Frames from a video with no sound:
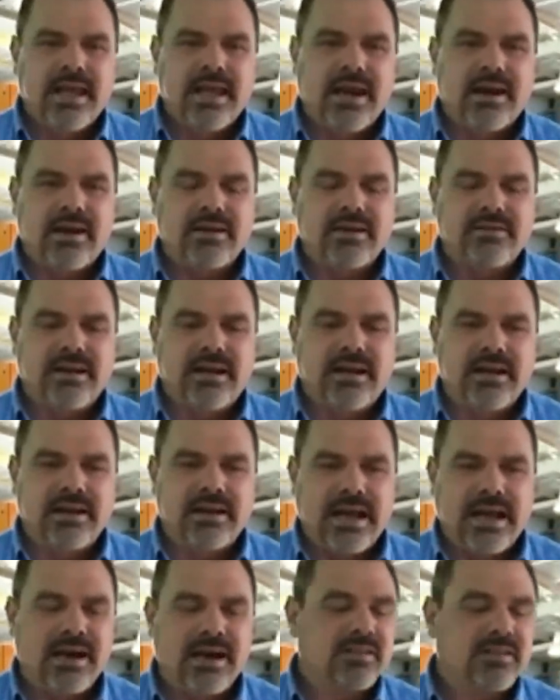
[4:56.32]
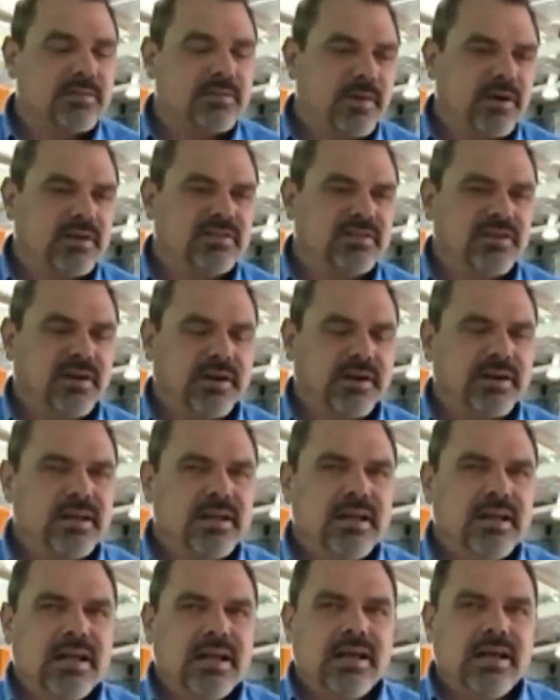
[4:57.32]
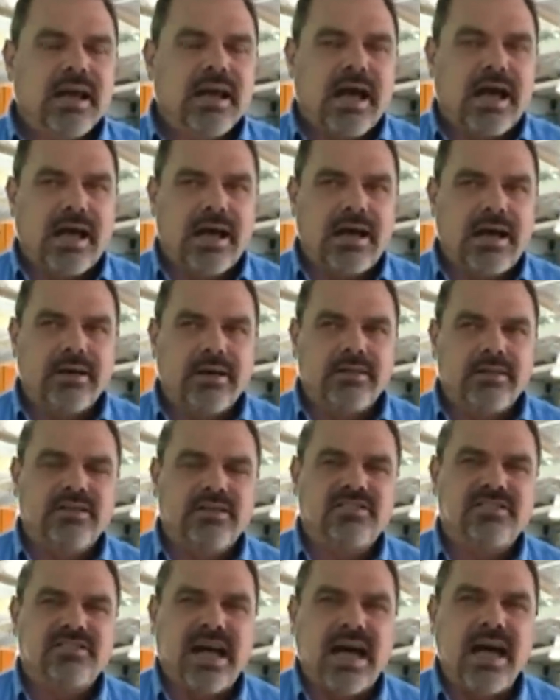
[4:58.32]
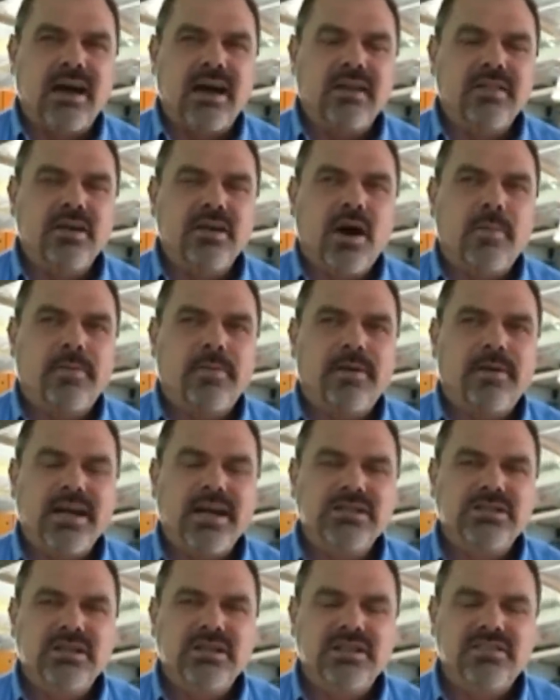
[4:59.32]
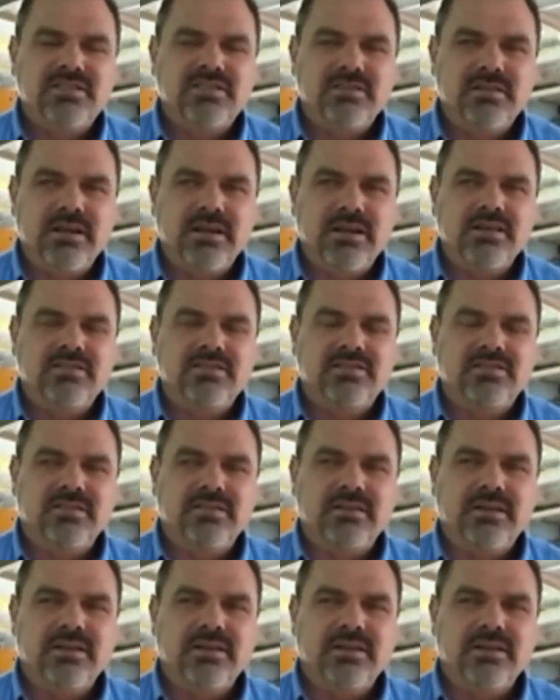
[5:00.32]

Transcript: out at uh, out at the mine site. Uh, the scale of the operation is is